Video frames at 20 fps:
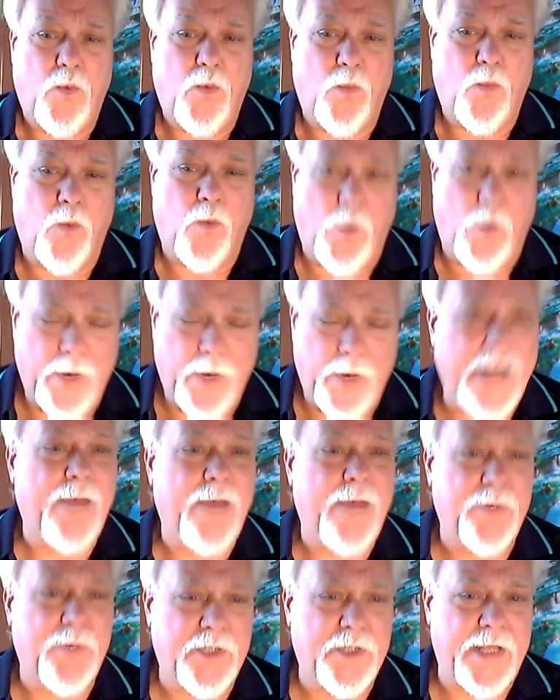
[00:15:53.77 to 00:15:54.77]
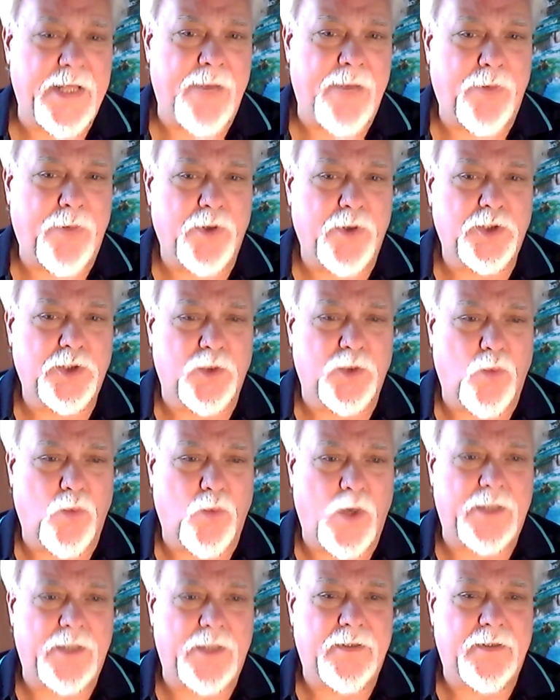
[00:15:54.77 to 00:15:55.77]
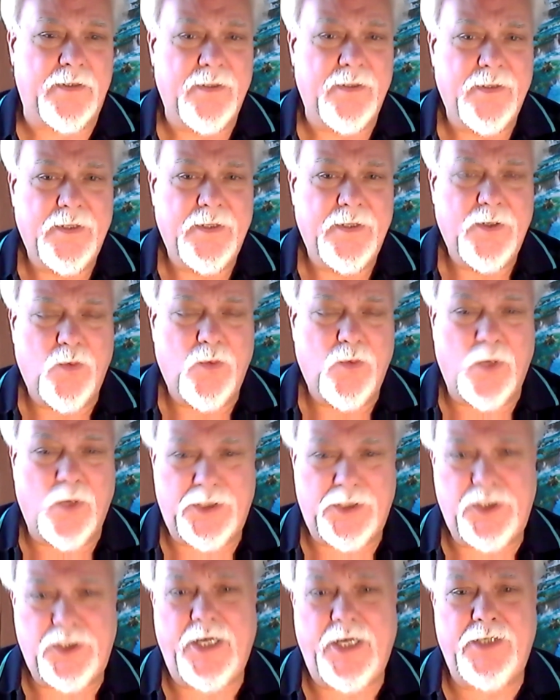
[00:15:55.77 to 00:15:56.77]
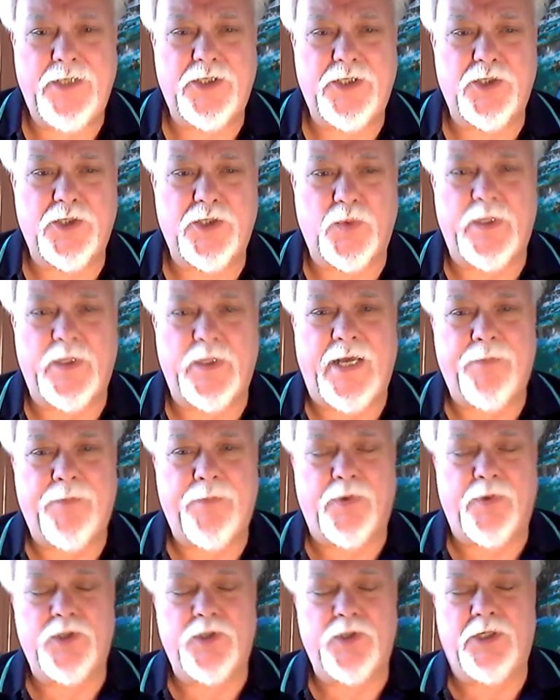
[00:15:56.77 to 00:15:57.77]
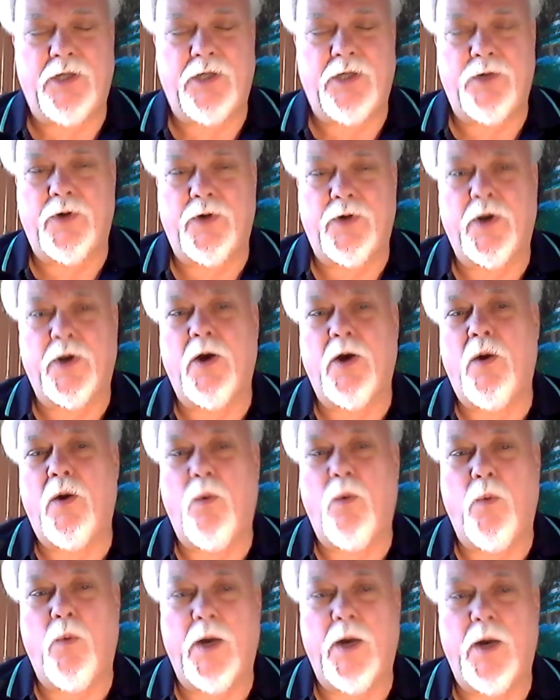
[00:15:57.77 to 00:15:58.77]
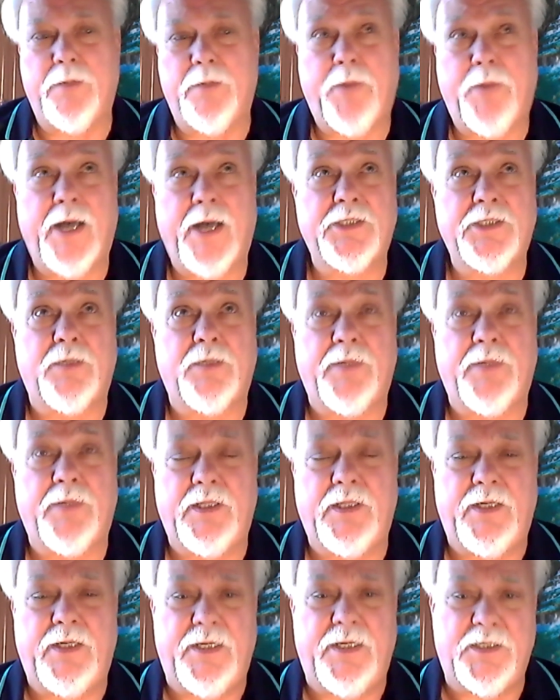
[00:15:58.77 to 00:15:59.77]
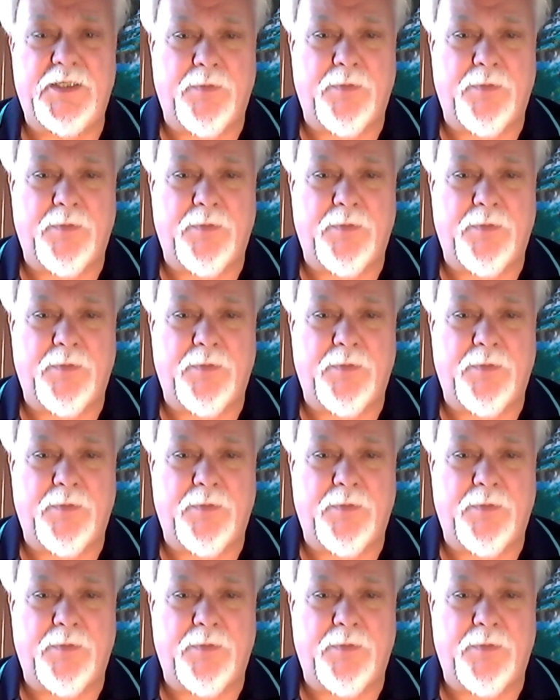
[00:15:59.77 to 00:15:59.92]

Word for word: what would happen to that person? What what changes would that person undergo? What possibilities